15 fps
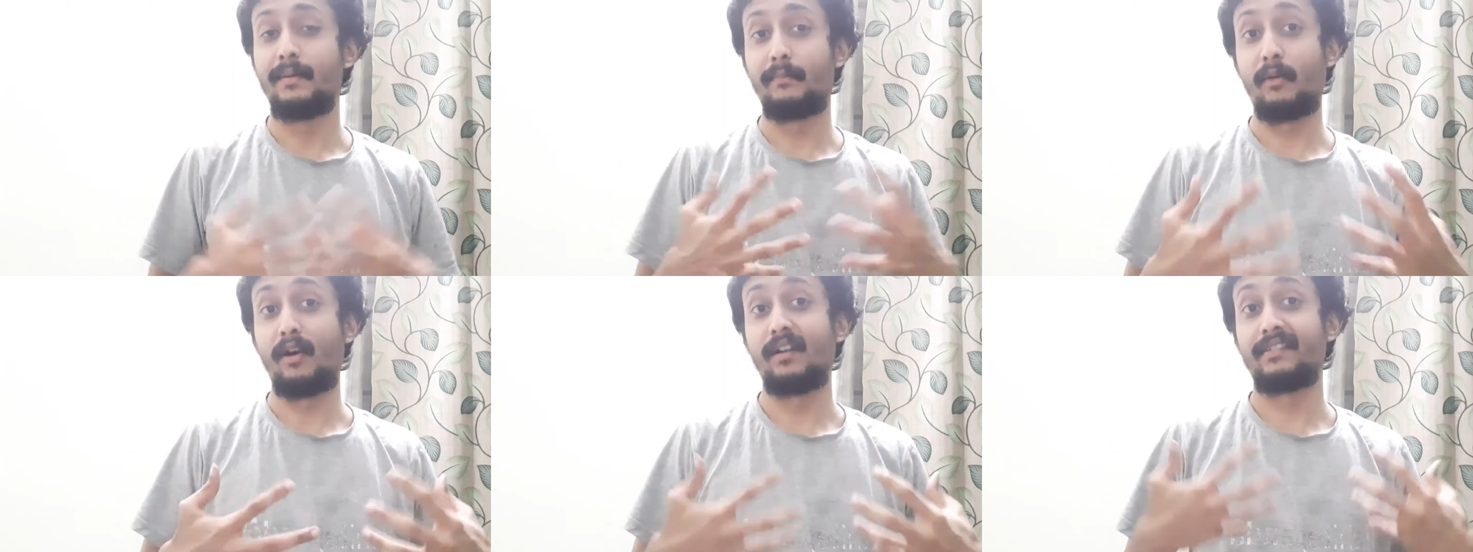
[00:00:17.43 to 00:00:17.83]

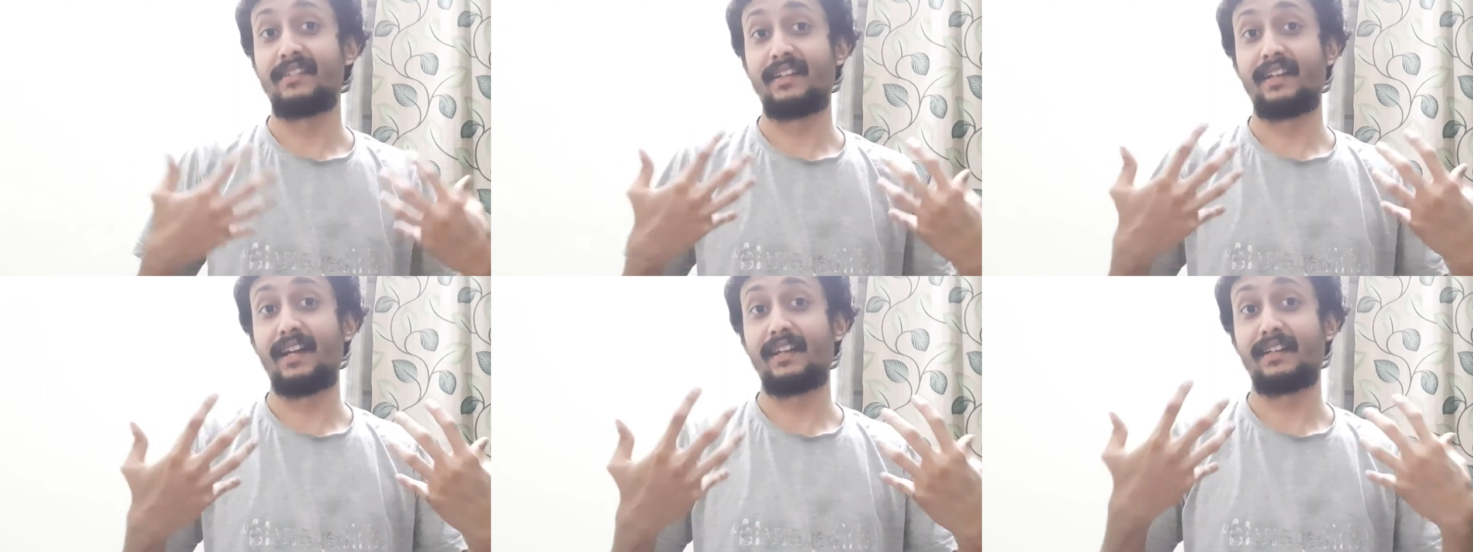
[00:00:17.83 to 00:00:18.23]

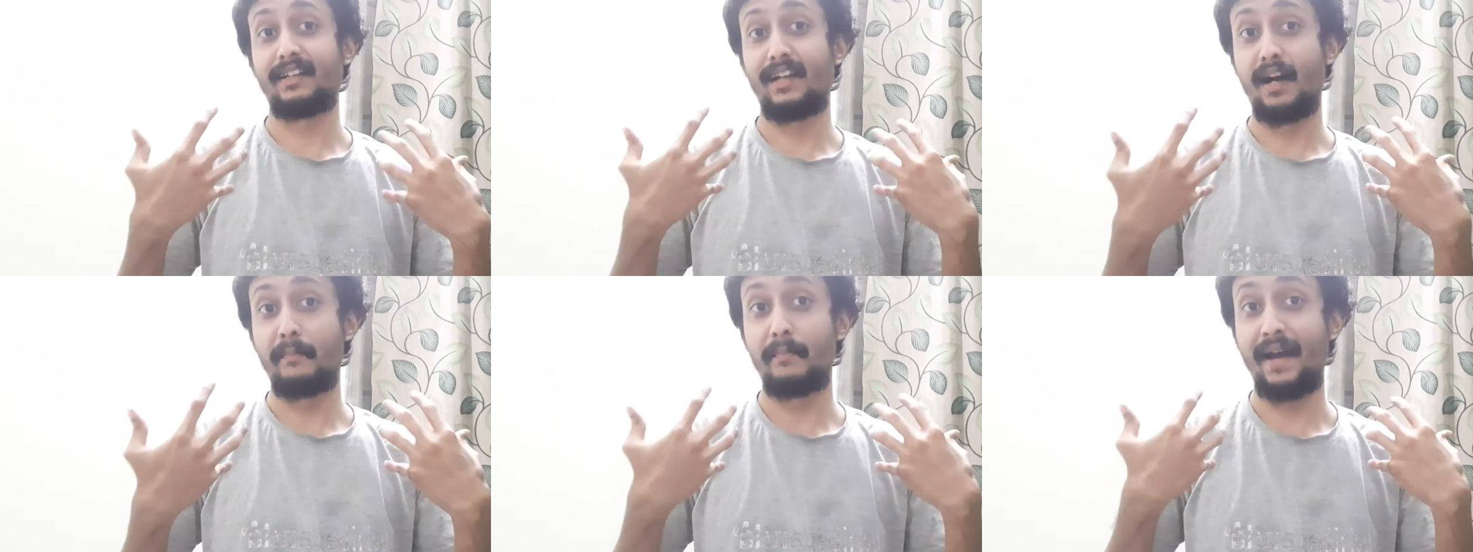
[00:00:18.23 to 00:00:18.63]
policy can
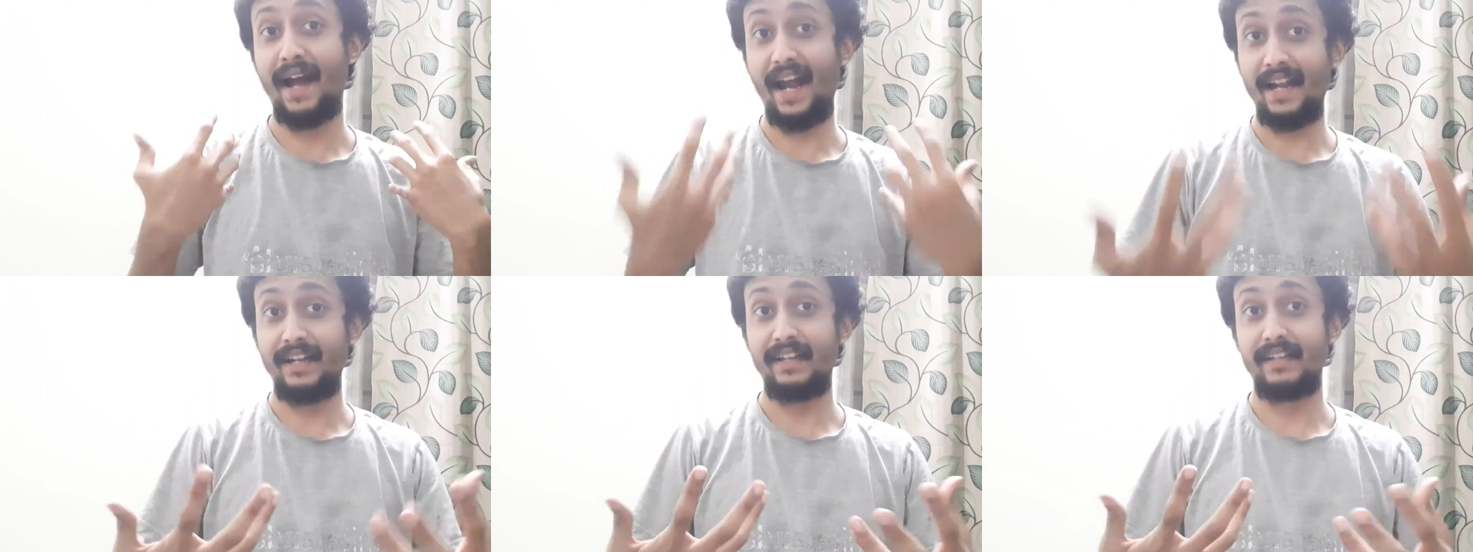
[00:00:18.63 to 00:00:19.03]
come
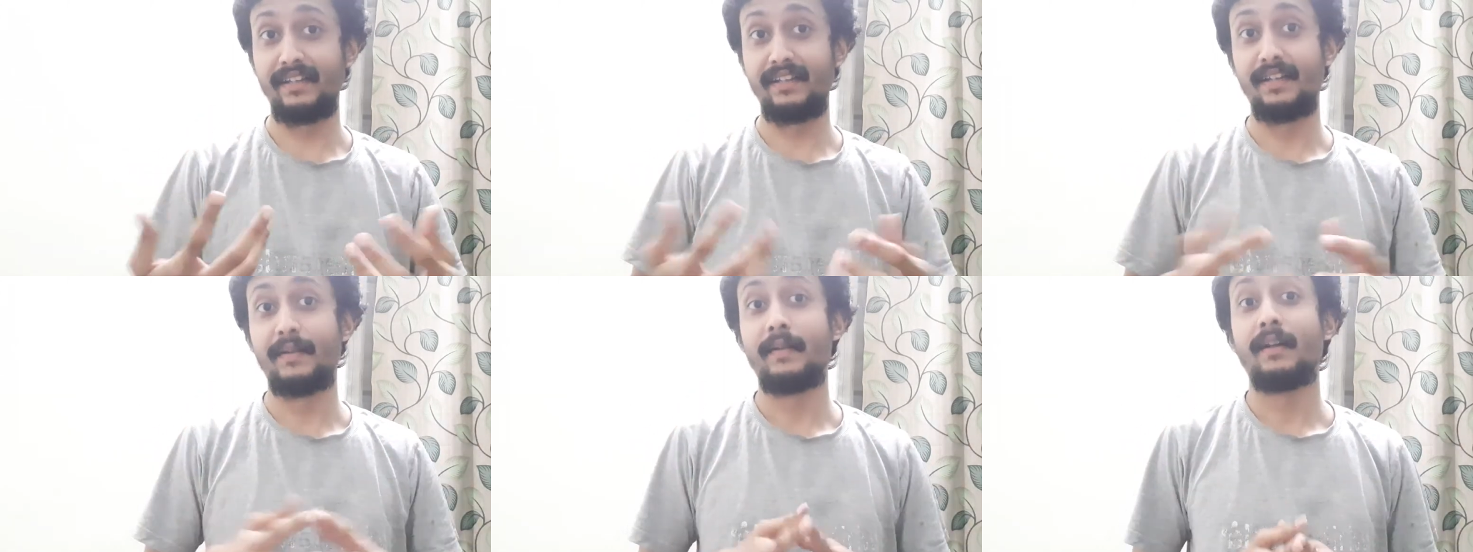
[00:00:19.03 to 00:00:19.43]

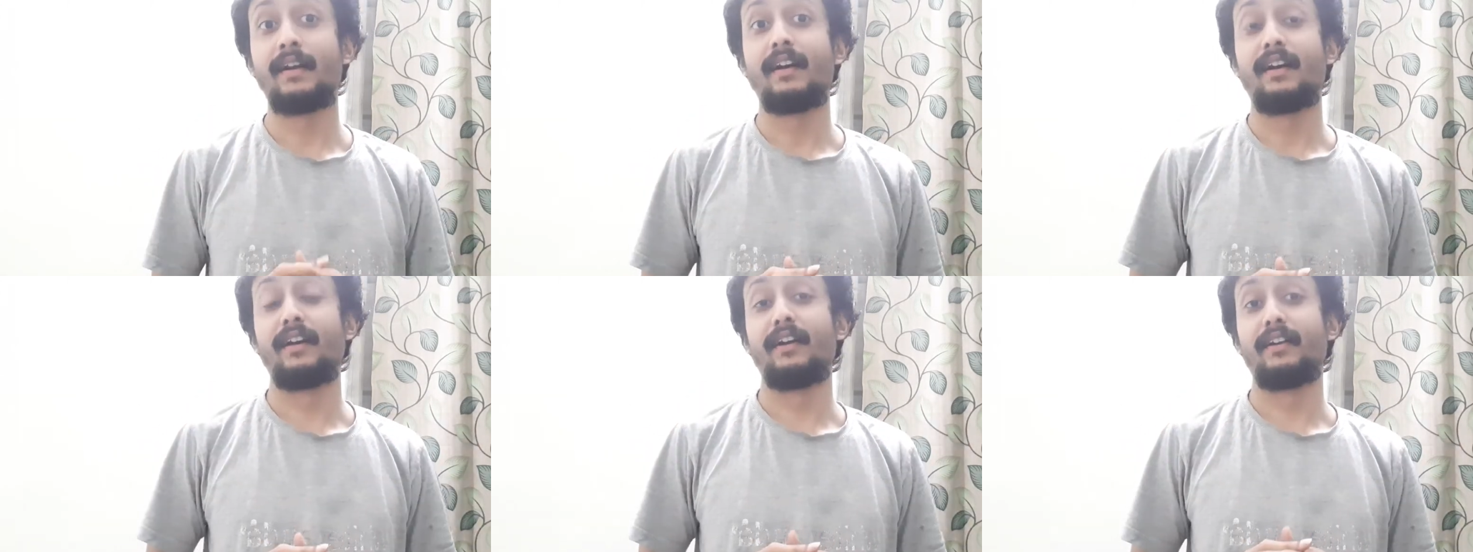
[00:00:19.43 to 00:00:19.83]
handy
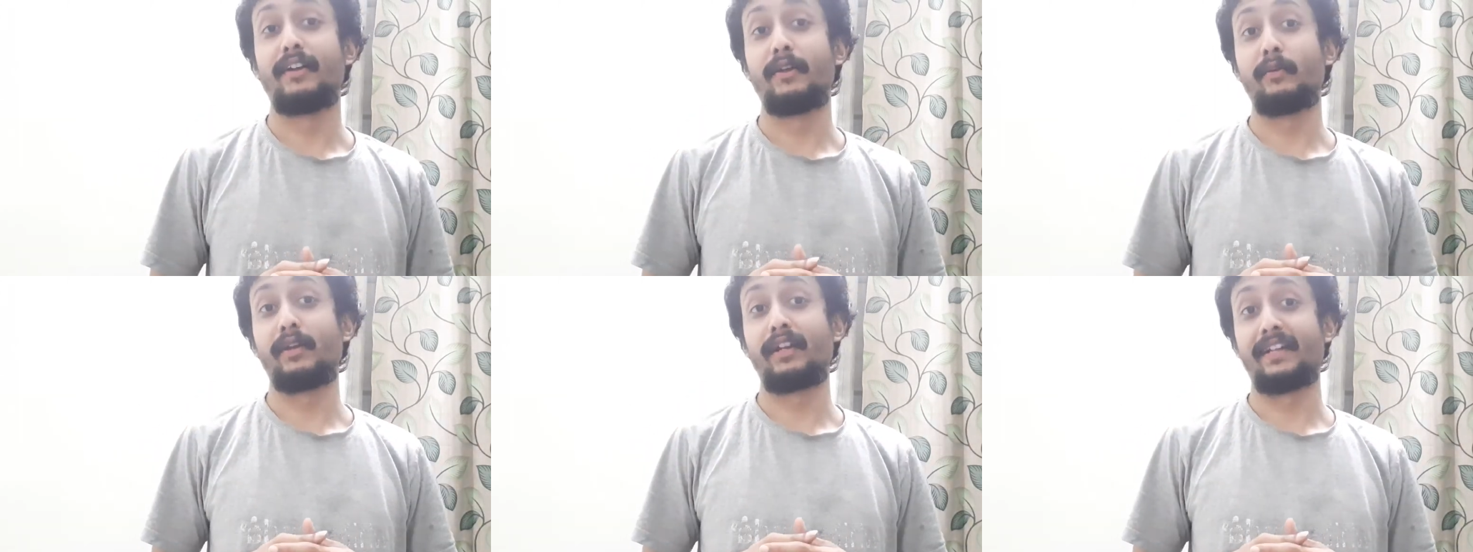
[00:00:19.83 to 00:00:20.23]

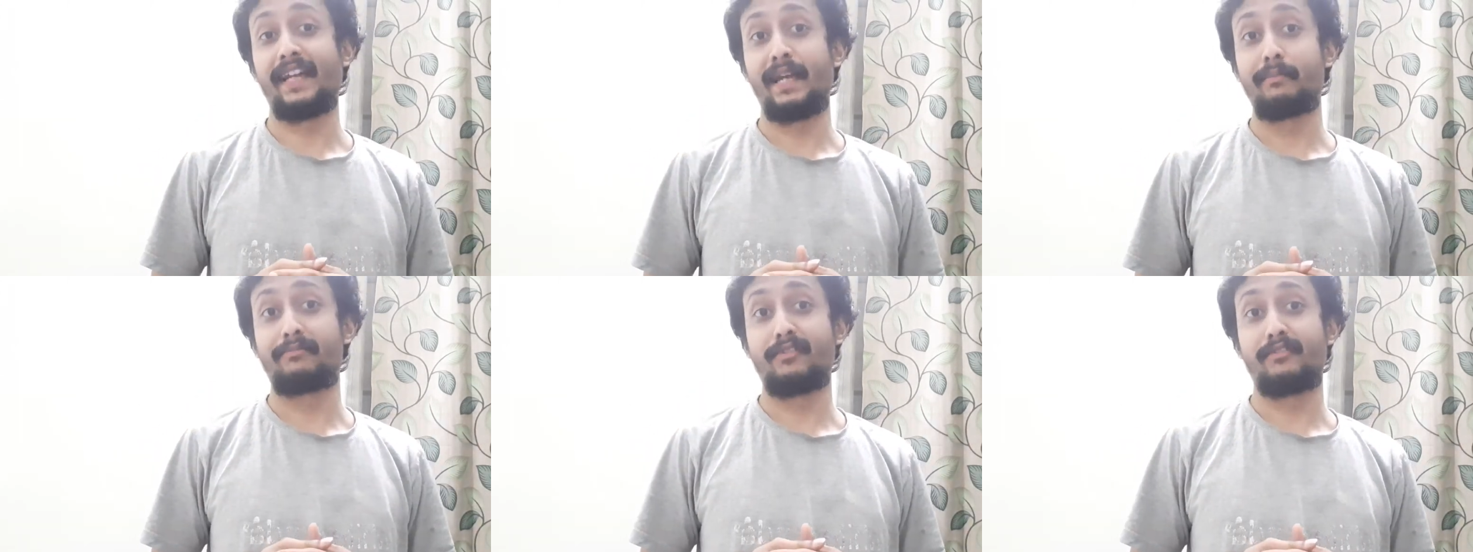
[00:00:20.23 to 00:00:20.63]
during
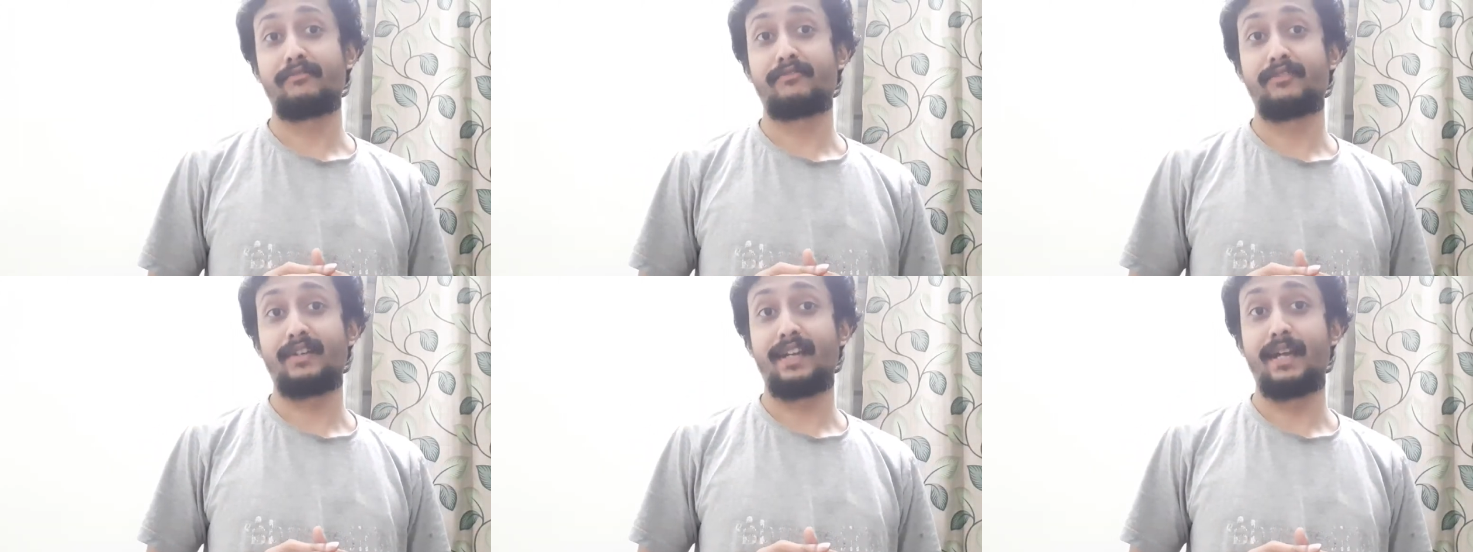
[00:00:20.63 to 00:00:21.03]
times
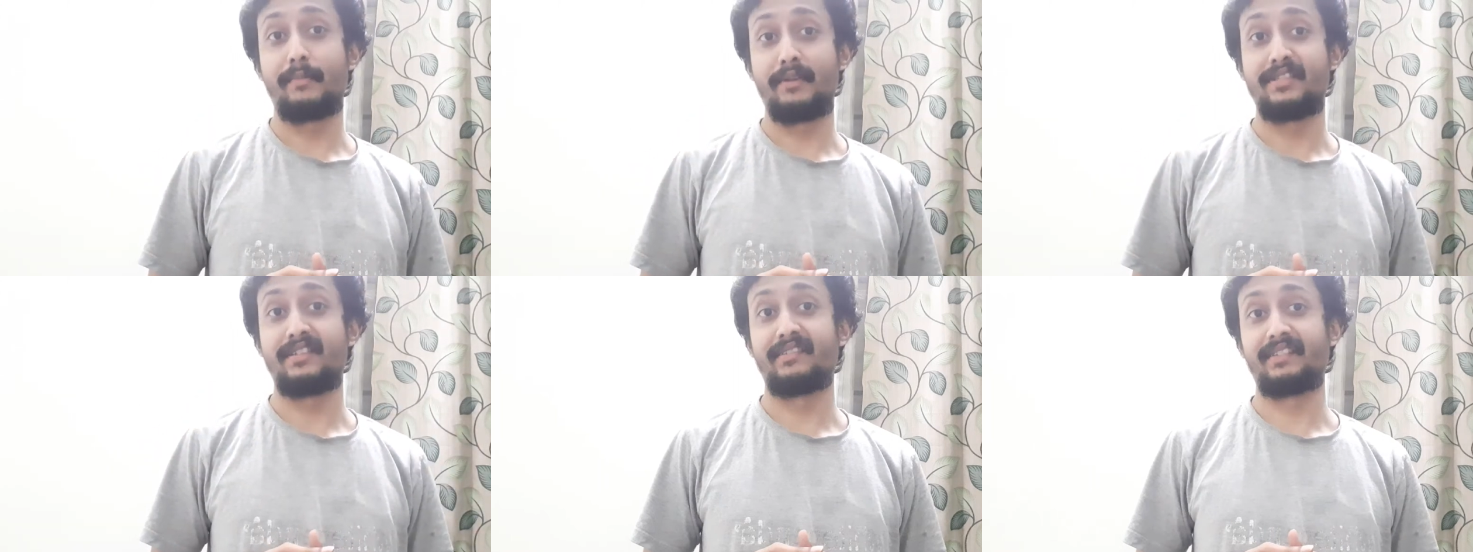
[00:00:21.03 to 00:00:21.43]
of
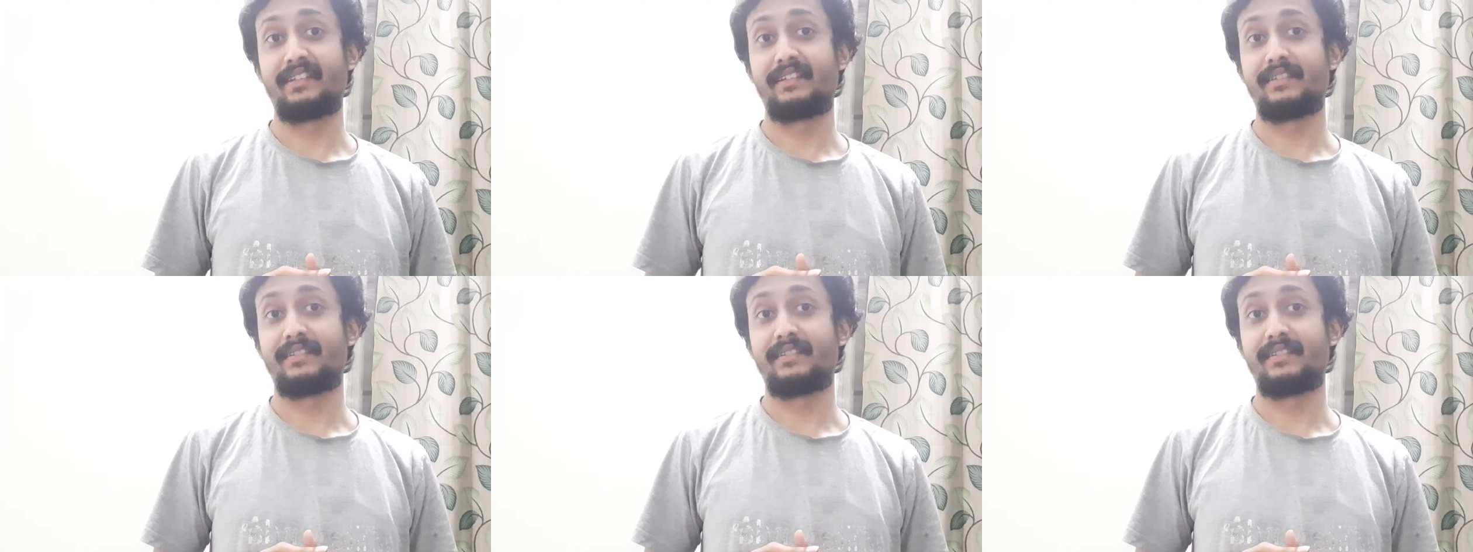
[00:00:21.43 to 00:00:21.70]
emergency.